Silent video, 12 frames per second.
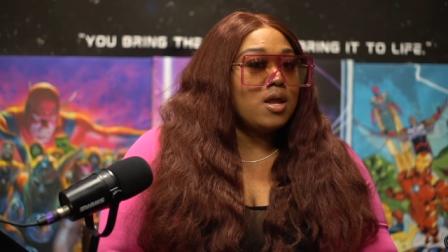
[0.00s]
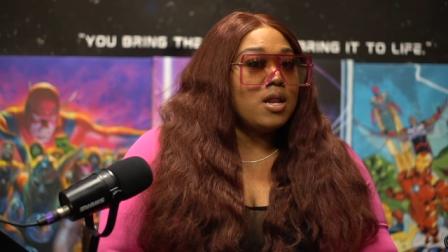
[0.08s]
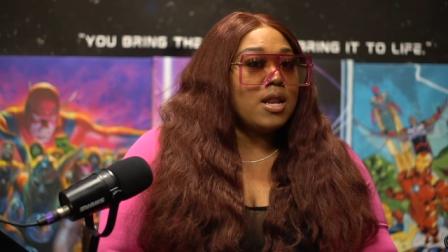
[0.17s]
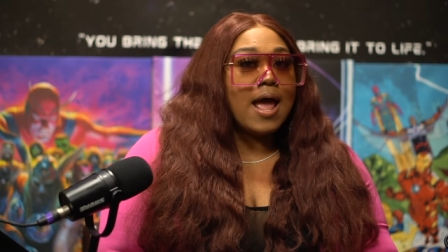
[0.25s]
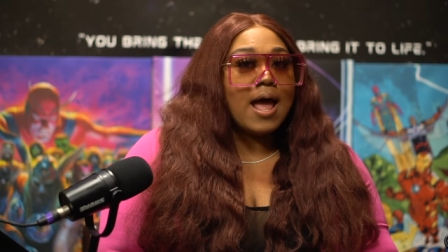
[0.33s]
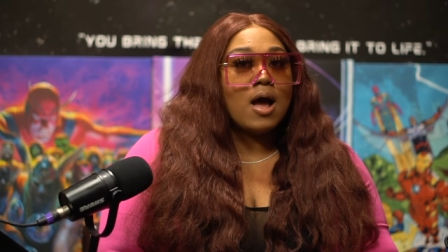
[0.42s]

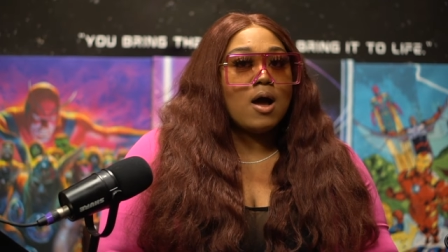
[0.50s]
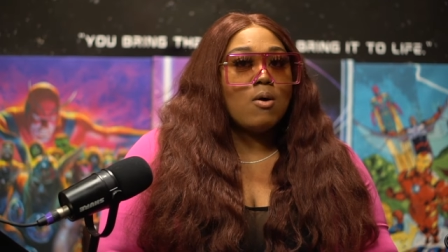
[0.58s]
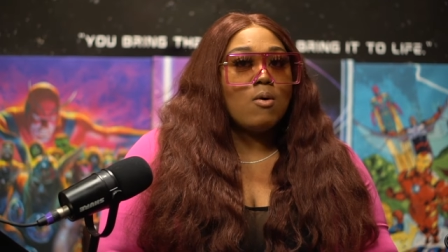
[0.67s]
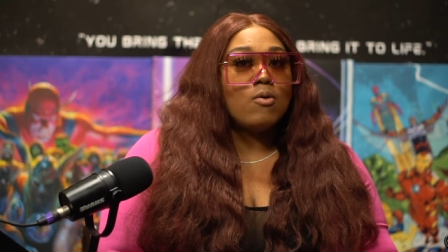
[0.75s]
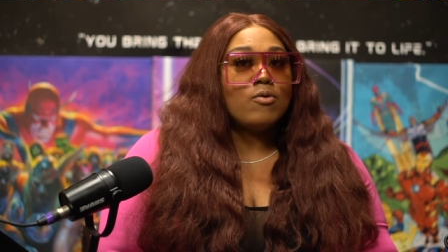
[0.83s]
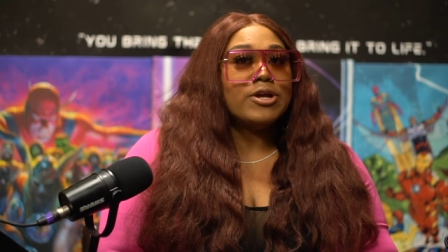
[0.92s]

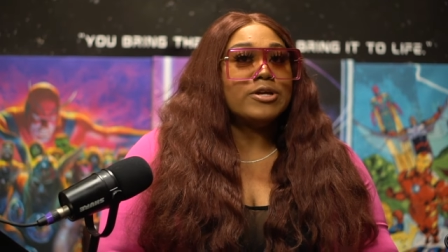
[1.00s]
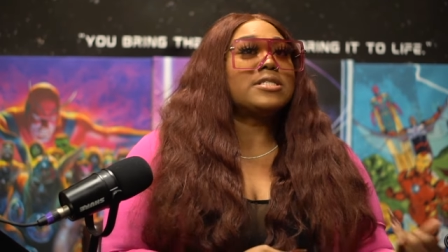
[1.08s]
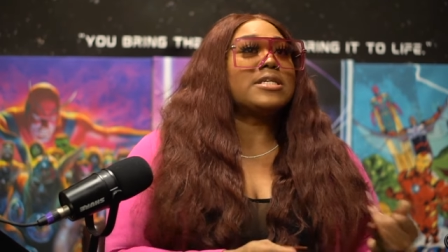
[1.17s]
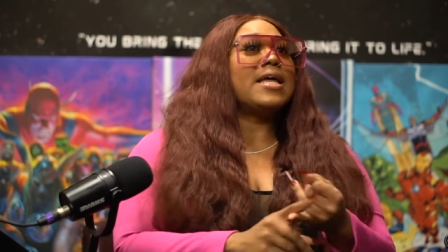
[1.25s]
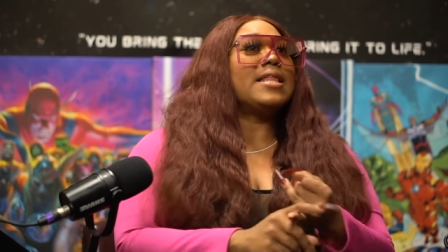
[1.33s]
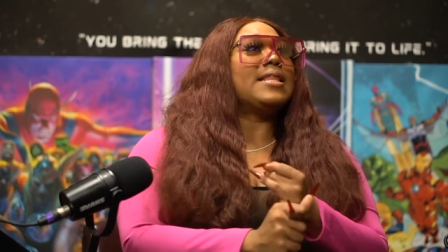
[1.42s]
Now, they're
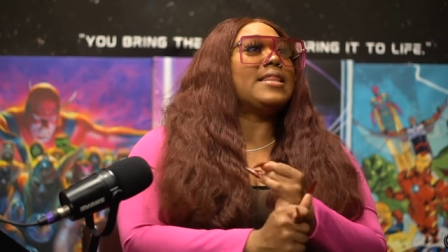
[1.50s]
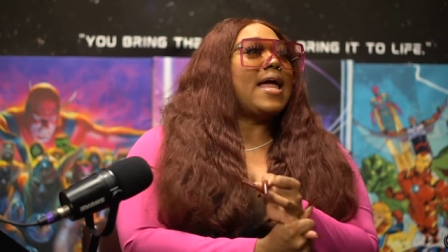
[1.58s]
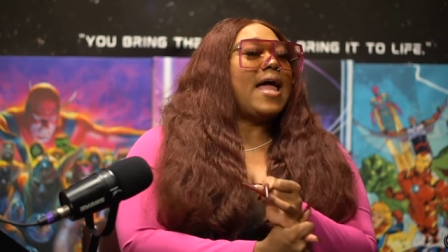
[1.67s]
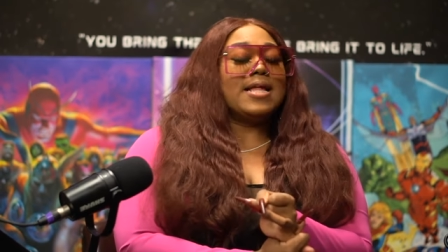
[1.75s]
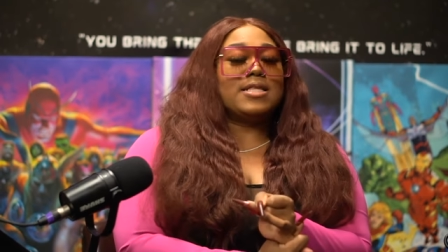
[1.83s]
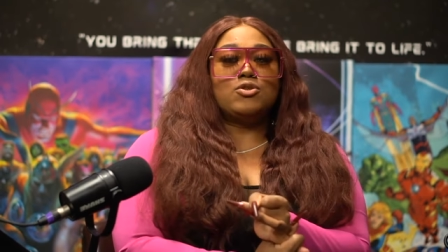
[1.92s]
saying that they
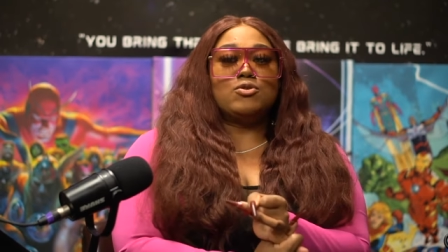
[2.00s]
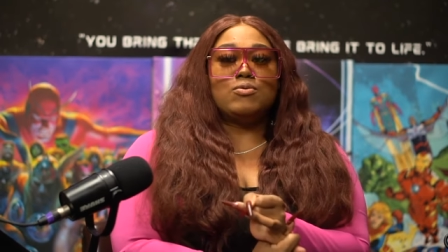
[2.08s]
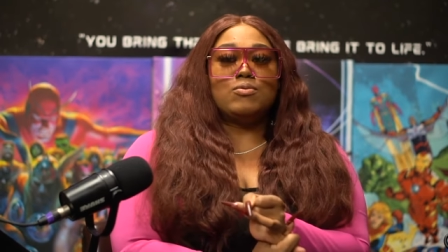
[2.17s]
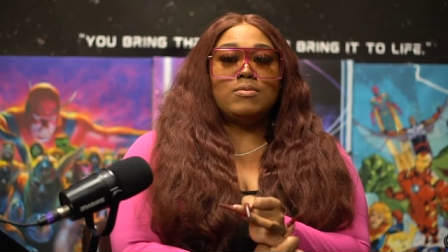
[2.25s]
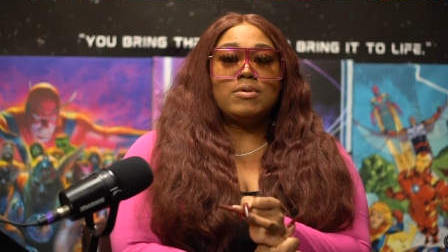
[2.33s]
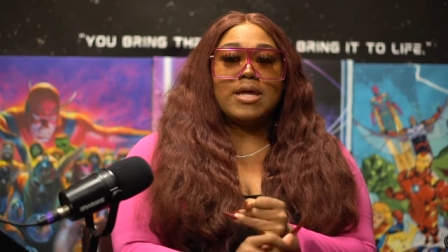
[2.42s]
had
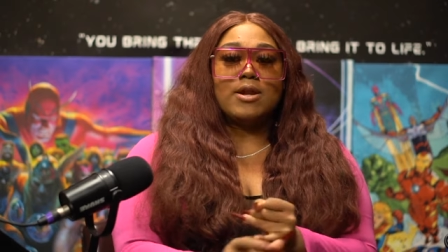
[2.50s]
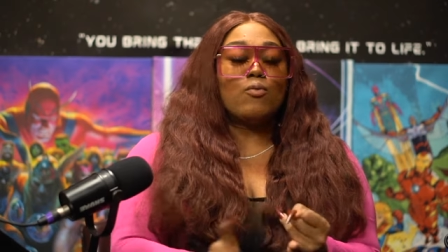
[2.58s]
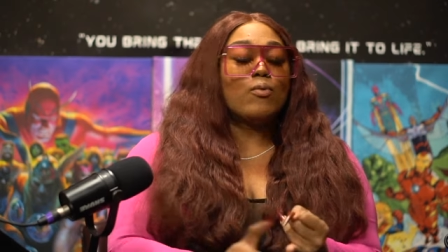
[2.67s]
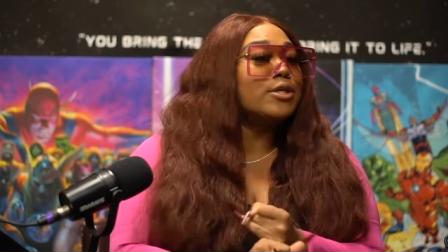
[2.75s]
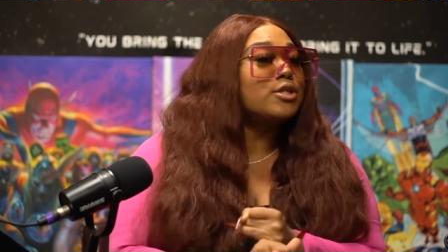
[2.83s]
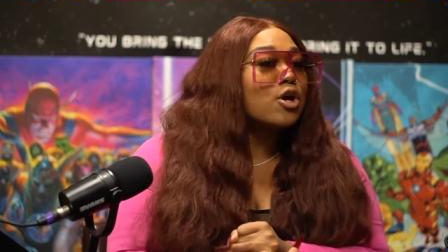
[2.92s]
to get a
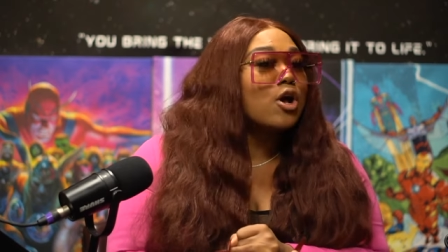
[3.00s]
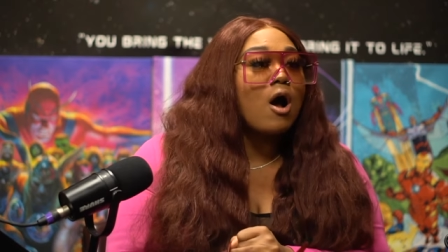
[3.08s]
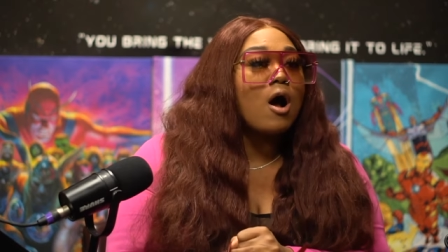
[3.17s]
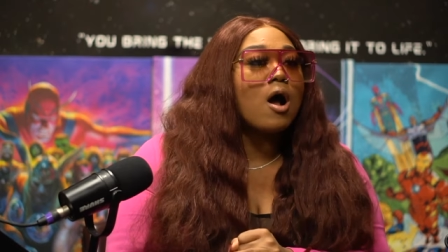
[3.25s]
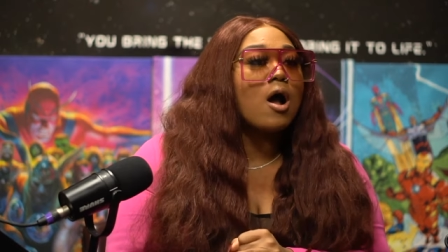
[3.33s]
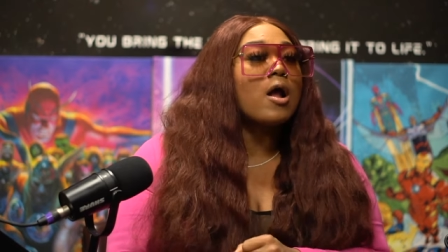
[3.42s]
rental
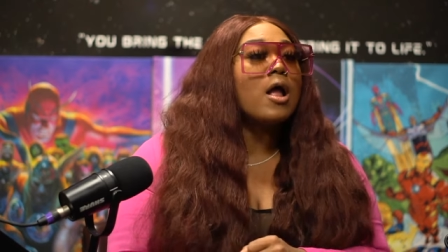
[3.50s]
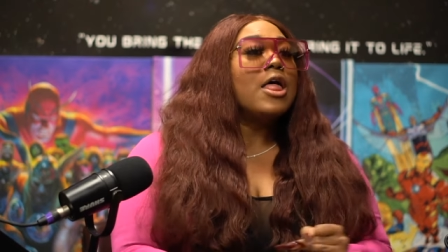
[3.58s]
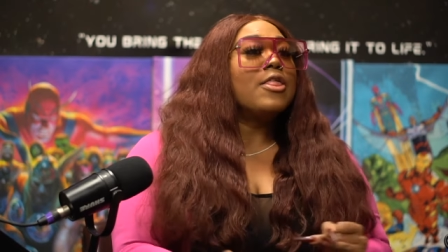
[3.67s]
car.